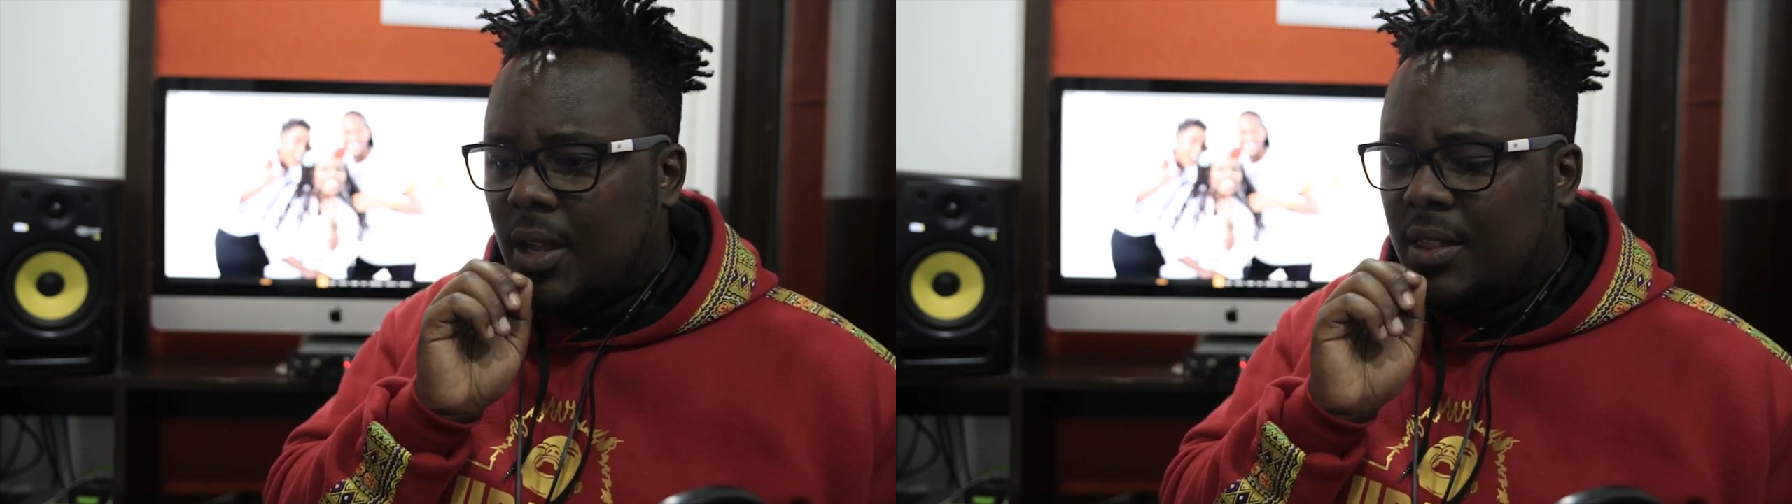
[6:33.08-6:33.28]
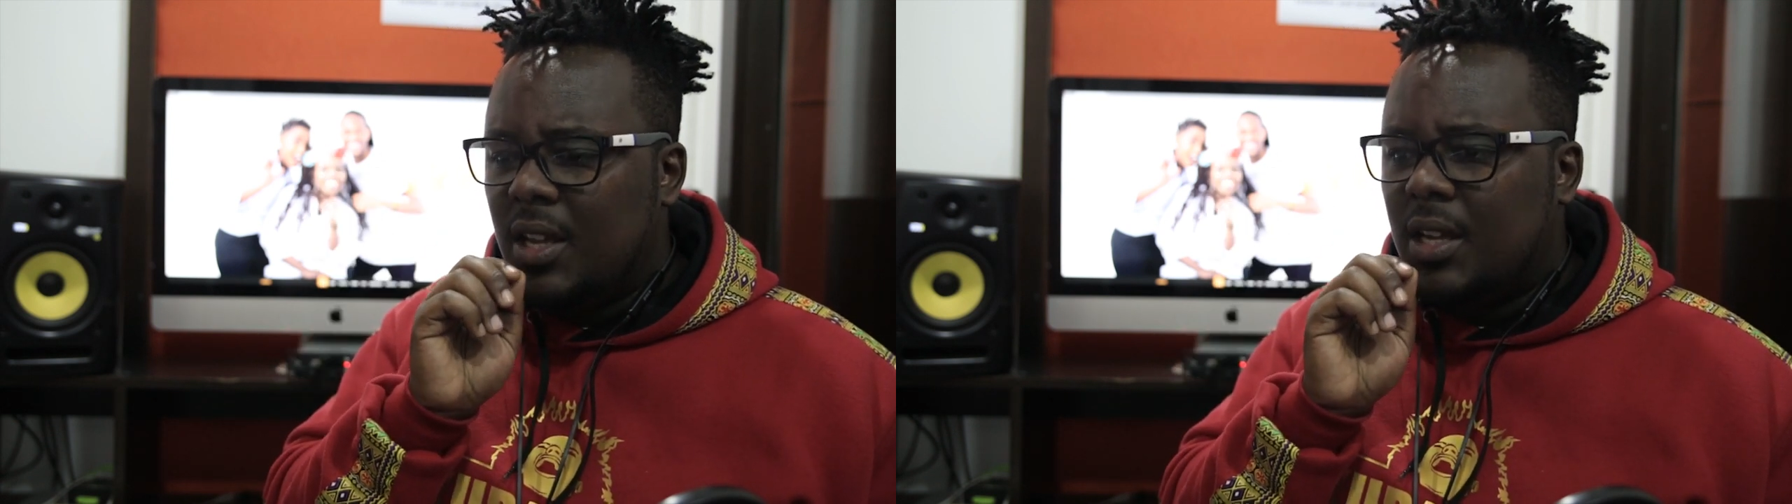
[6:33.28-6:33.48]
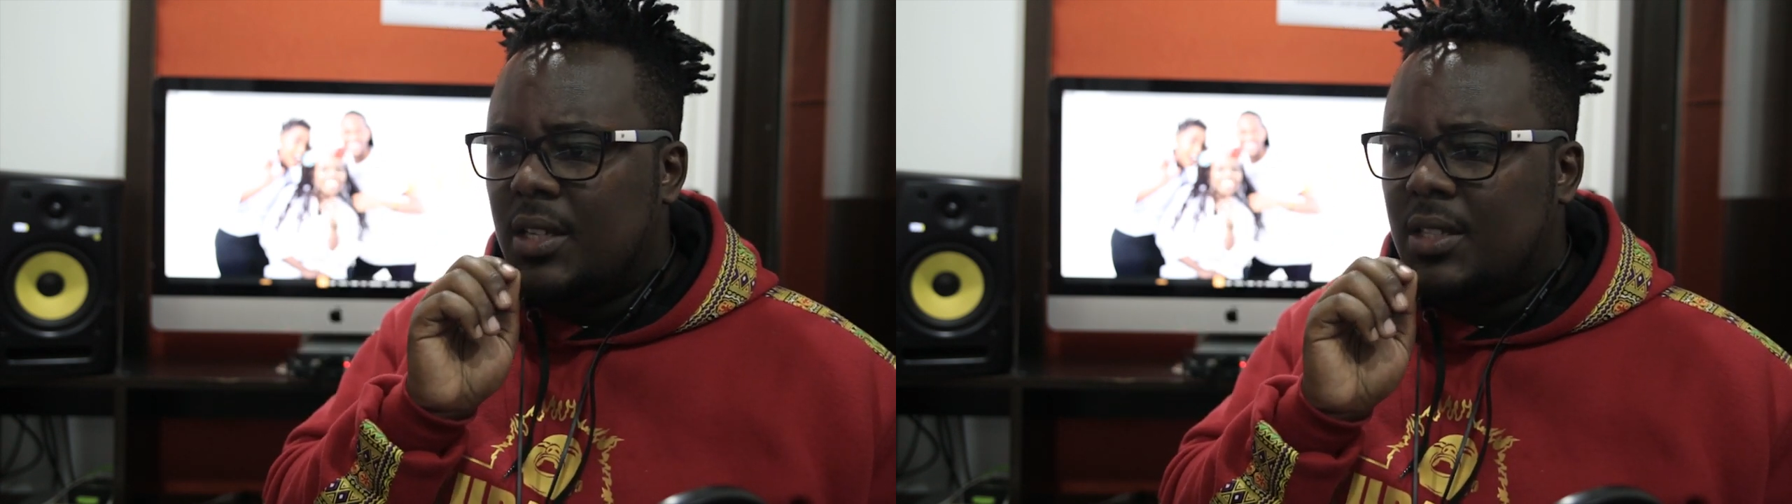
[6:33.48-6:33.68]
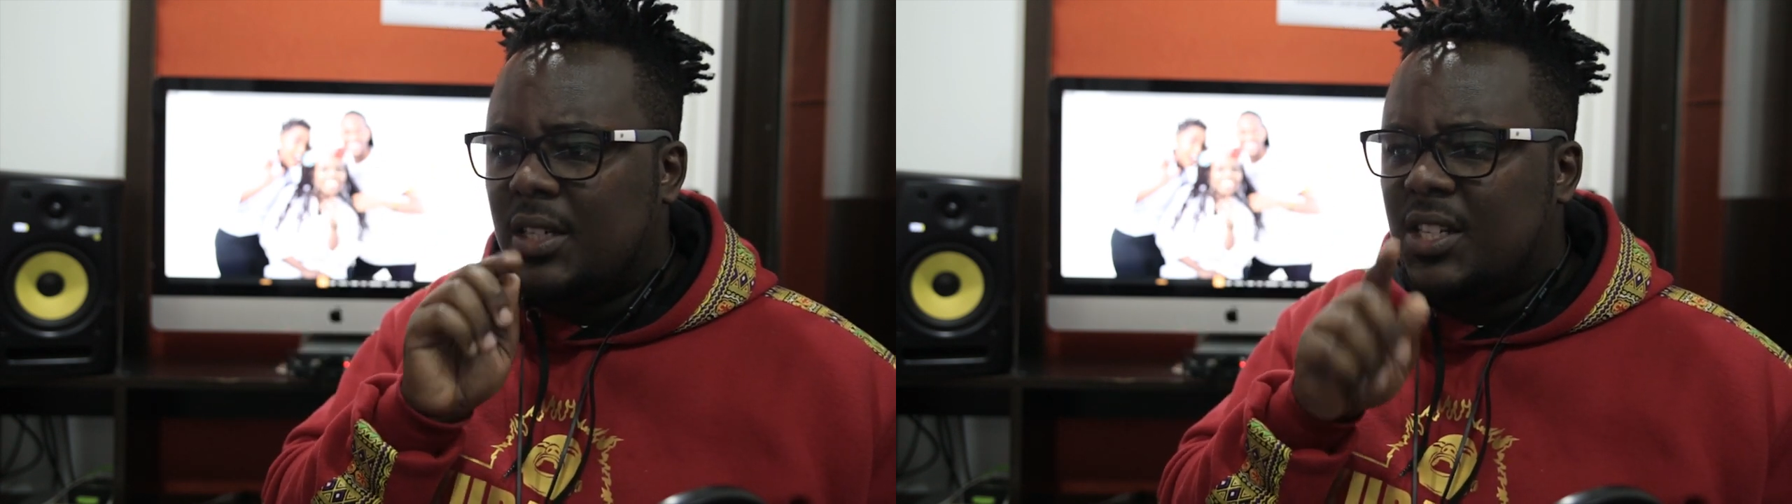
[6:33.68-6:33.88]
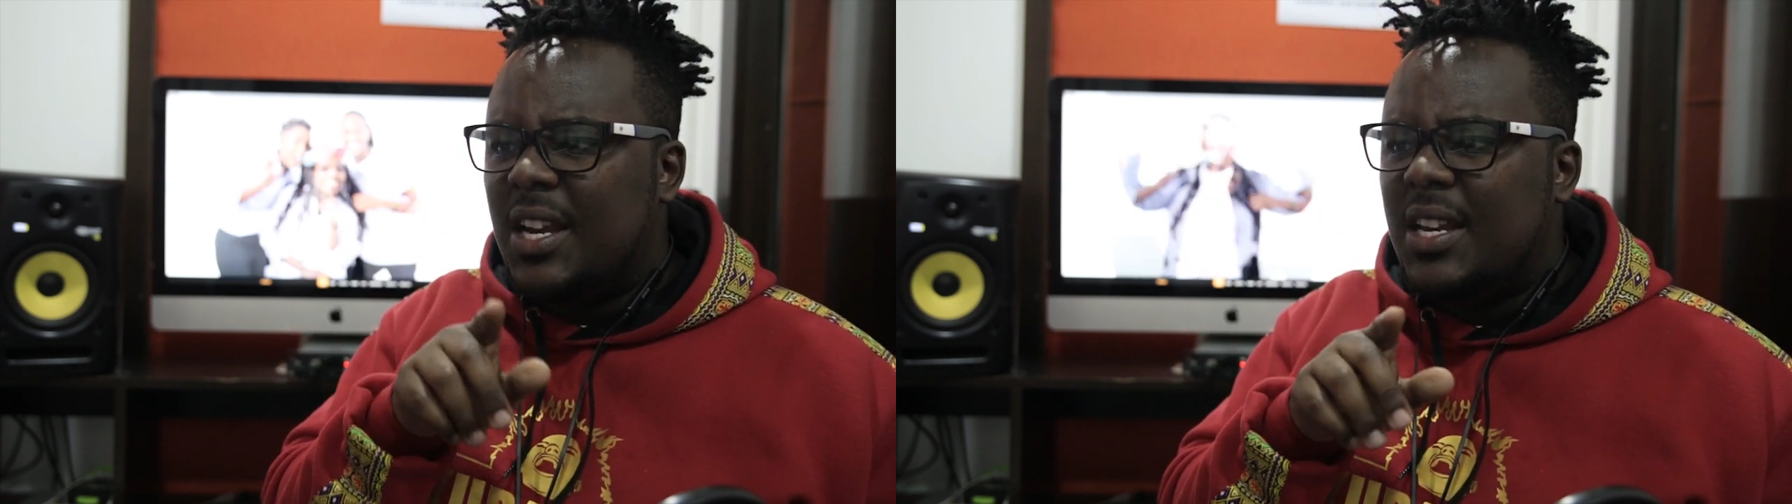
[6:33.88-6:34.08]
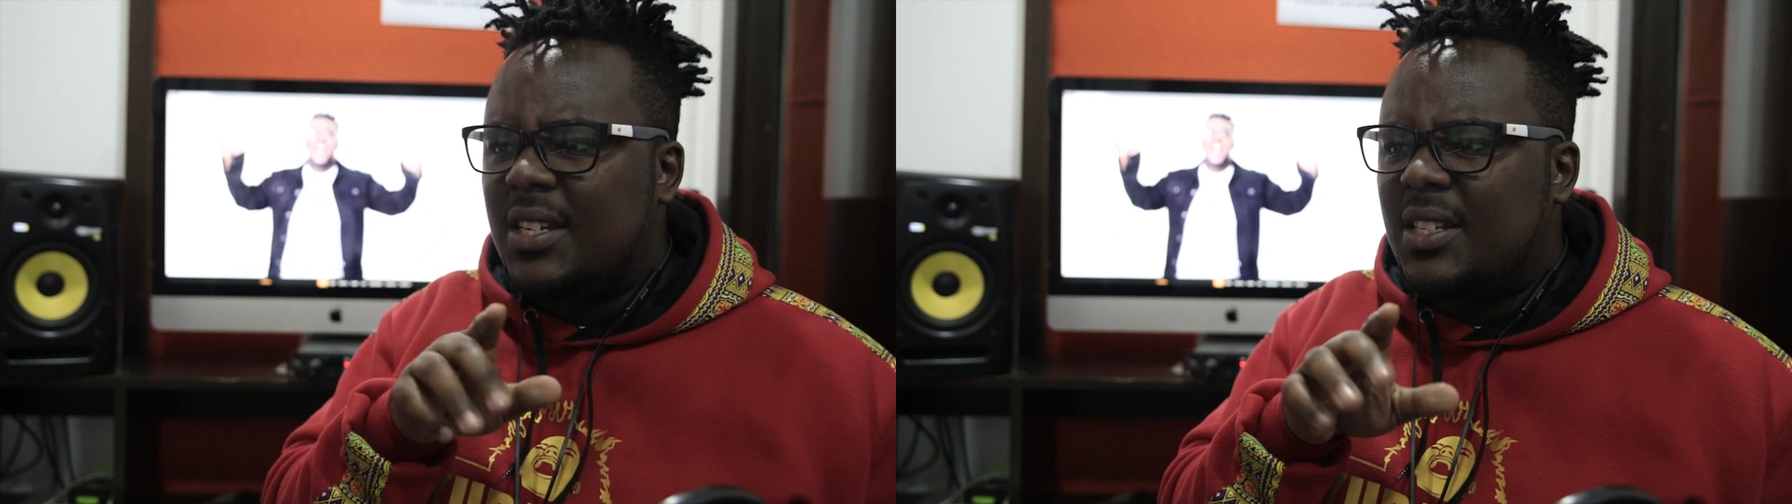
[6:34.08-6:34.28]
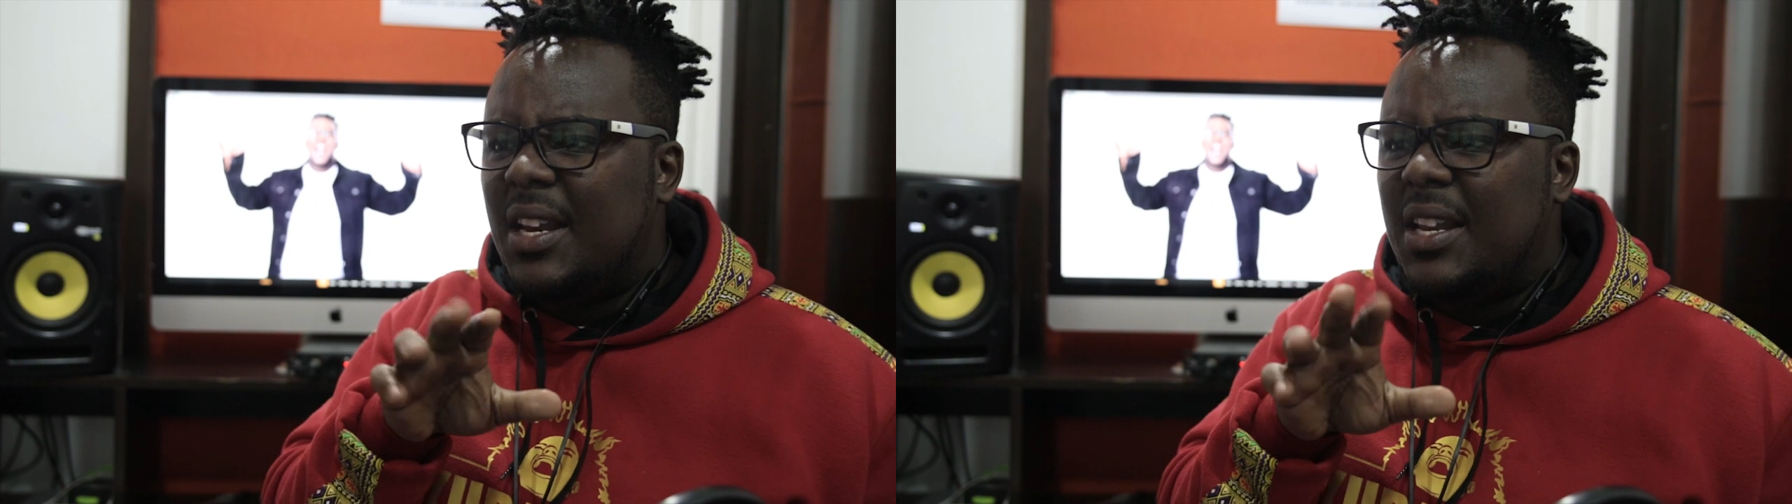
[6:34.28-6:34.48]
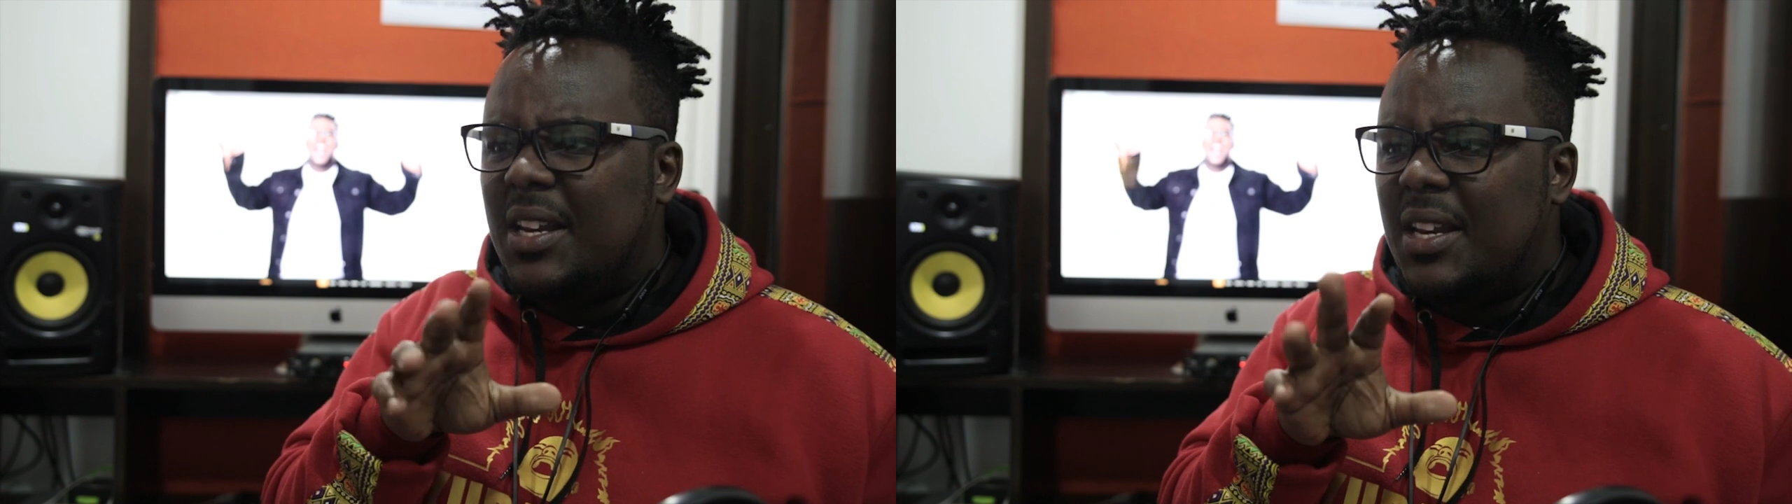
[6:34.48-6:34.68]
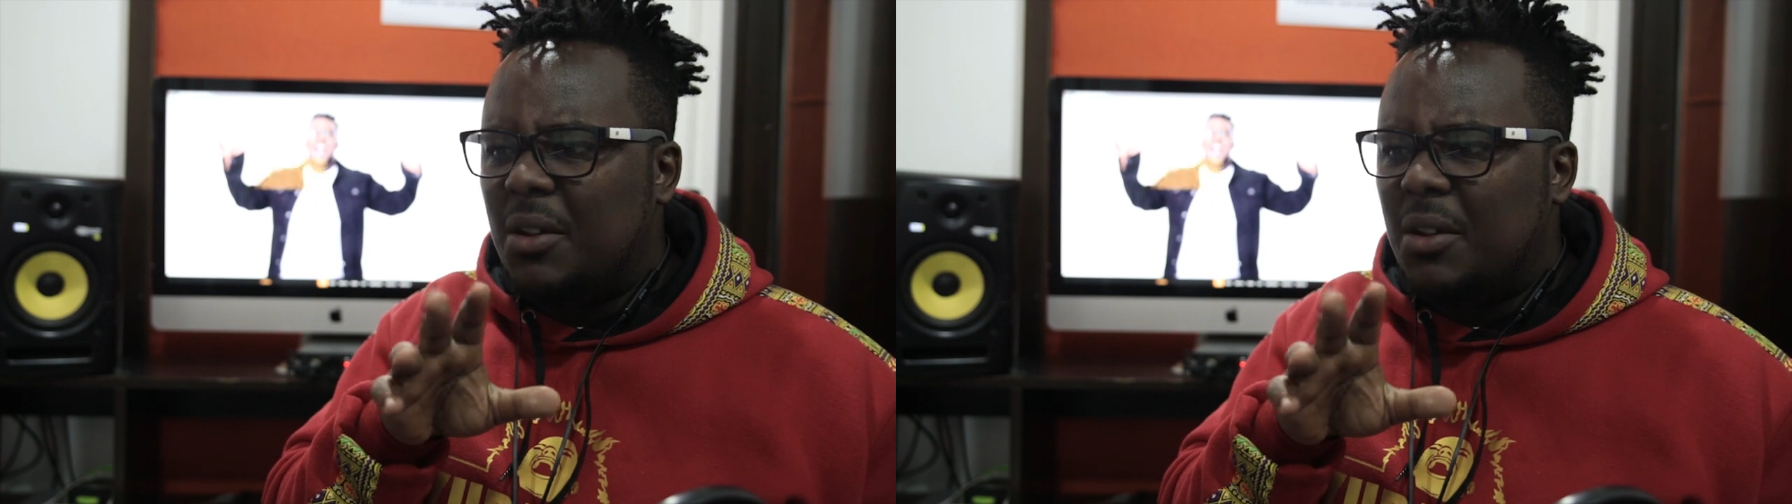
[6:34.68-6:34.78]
I think it's a trading